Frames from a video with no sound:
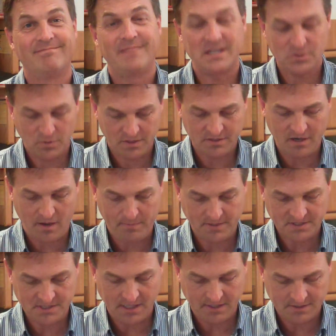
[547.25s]
That's what a
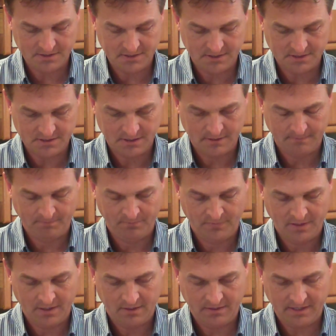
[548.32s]
topic sentence is.
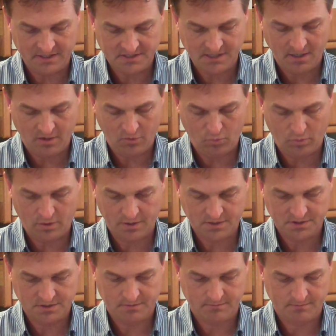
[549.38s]
That's how it
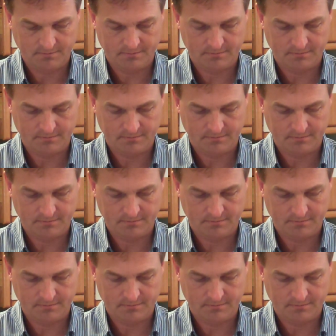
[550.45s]
works.